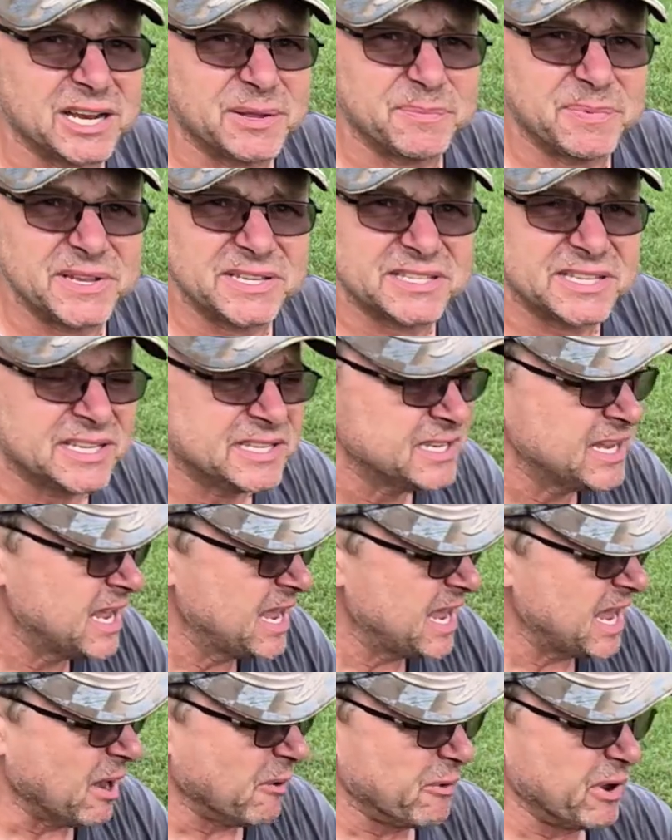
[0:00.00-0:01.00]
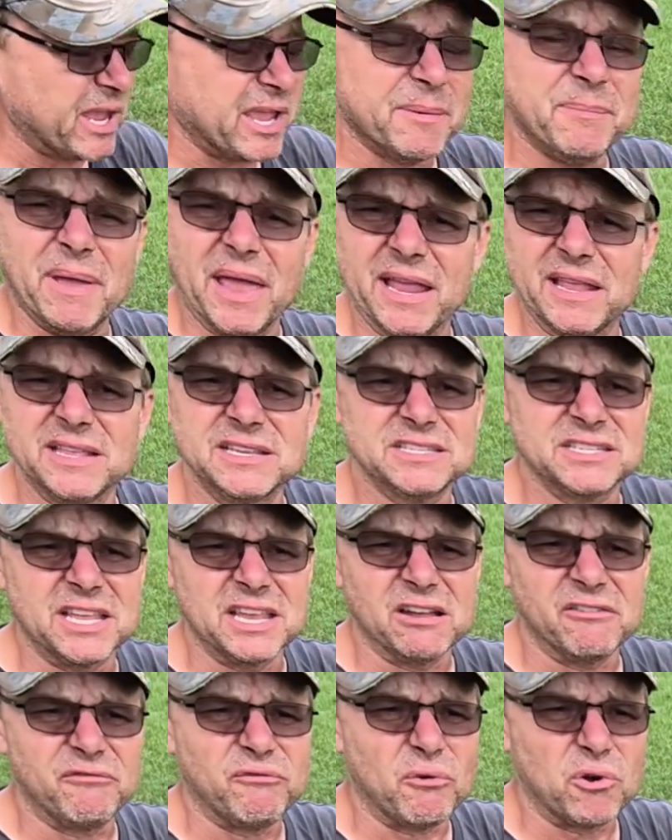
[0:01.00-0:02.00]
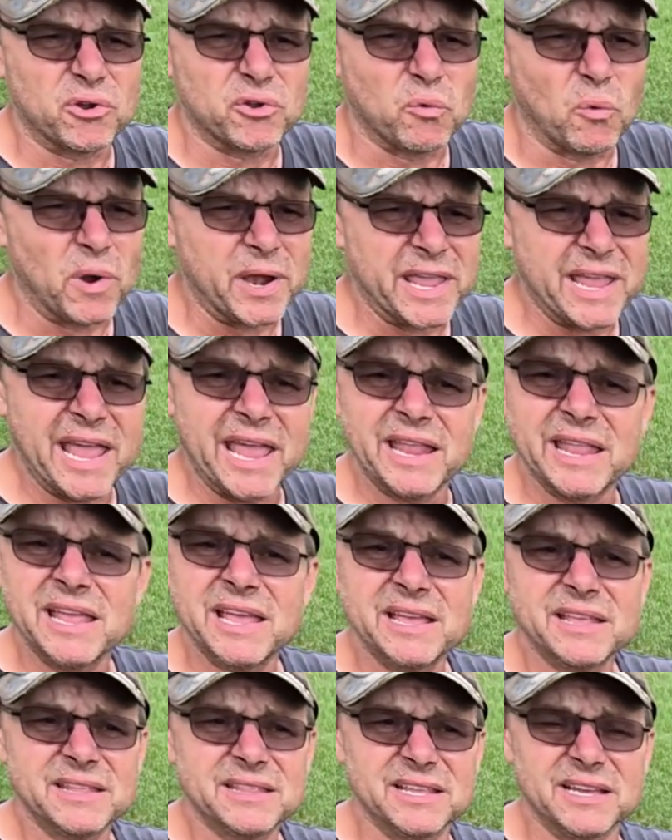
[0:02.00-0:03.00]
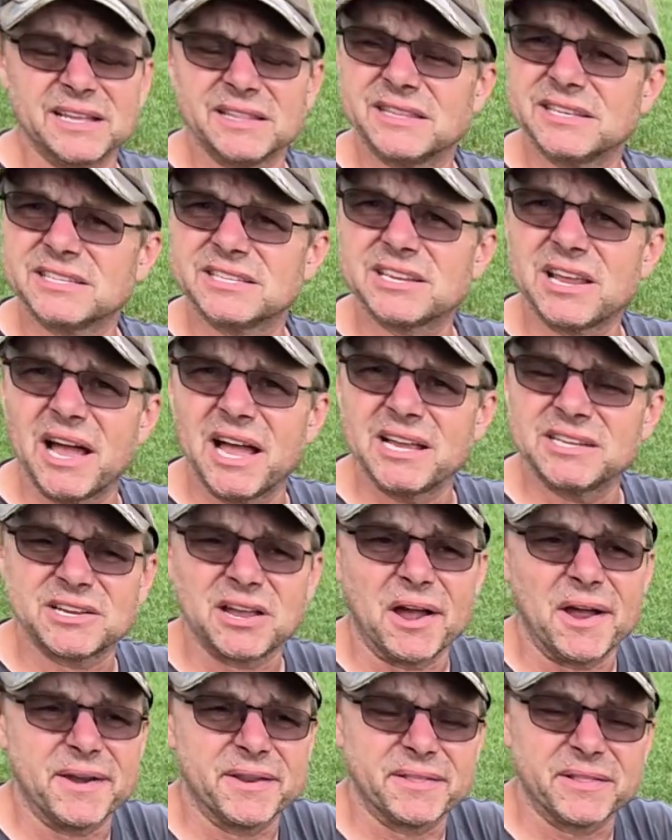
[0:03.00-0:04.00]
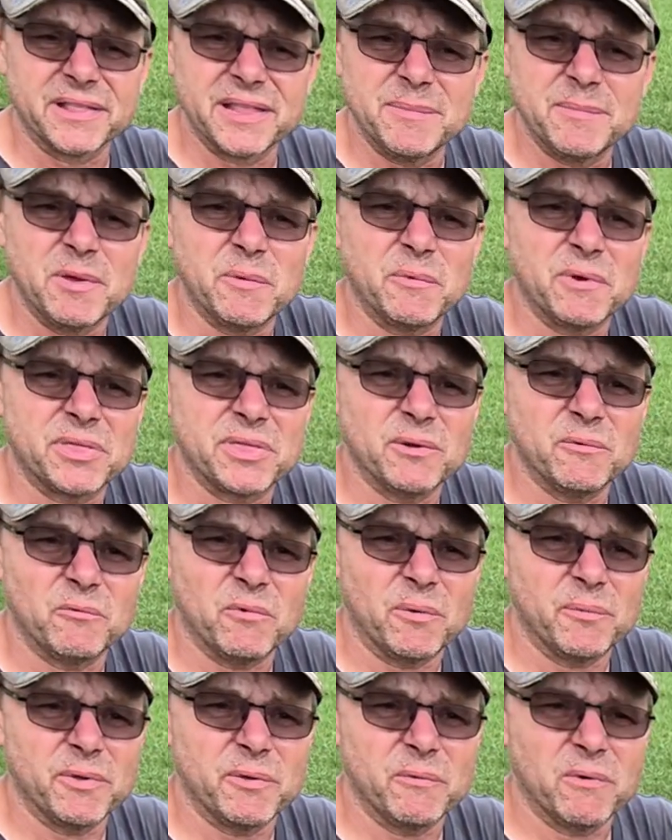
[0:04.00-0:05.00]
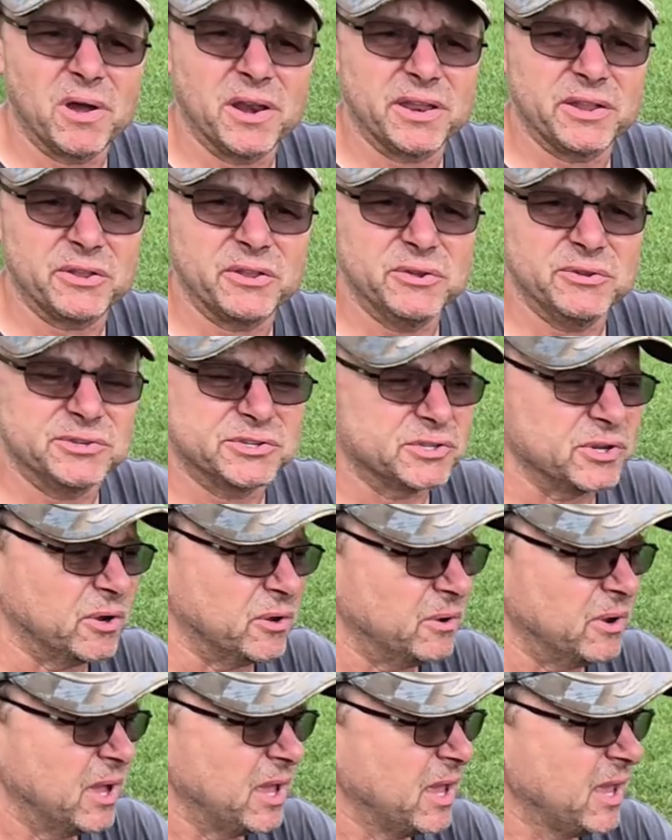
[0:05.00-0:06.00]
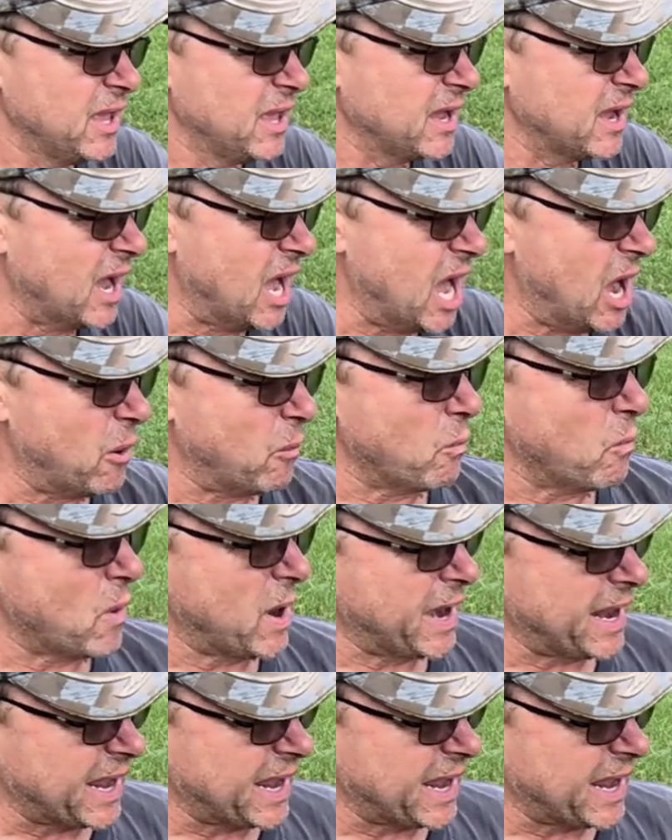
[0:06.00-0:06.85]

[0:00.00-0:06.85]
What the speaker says: of pistons, and we can make this thing a 428. The sky's kind of the limit with it, what we want to do. So when